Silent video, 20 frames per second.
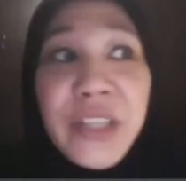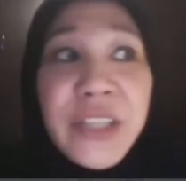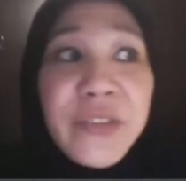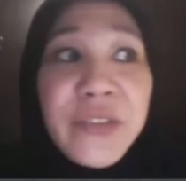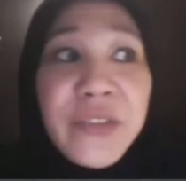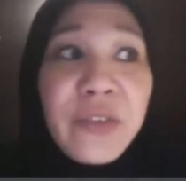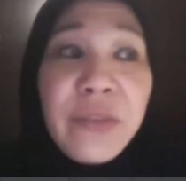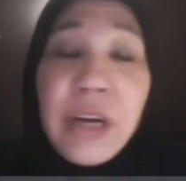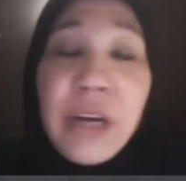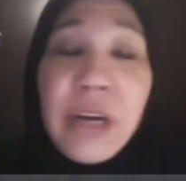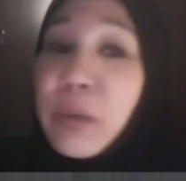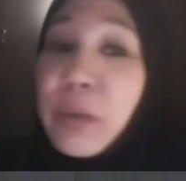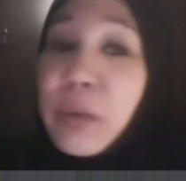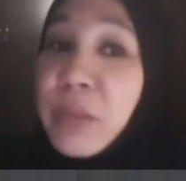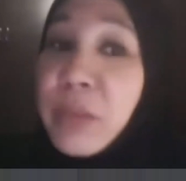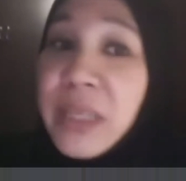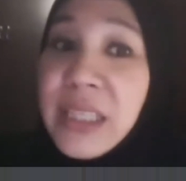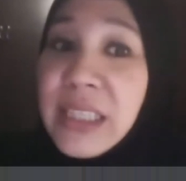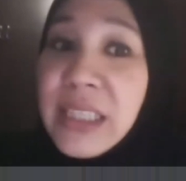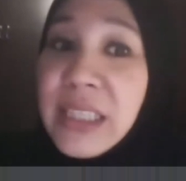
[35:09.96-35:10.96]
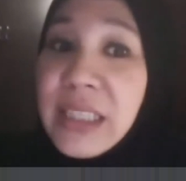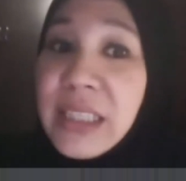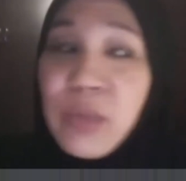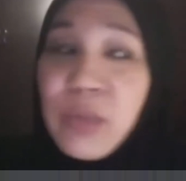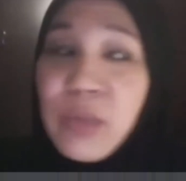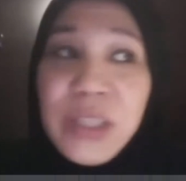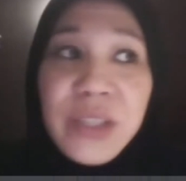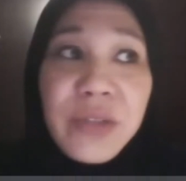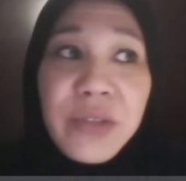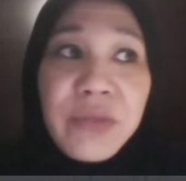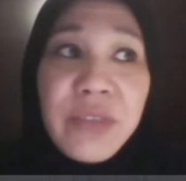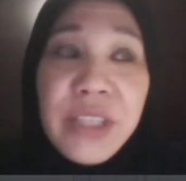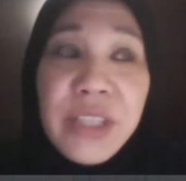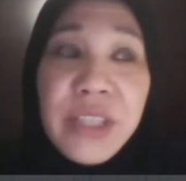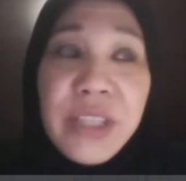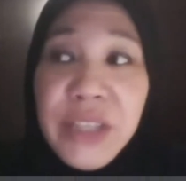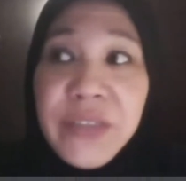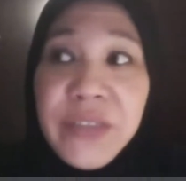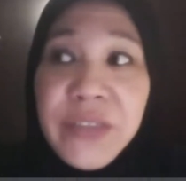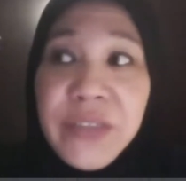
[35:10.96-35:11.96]
it was a very stressful
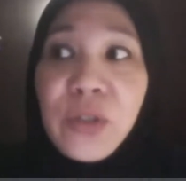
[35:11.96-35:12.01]
environment. It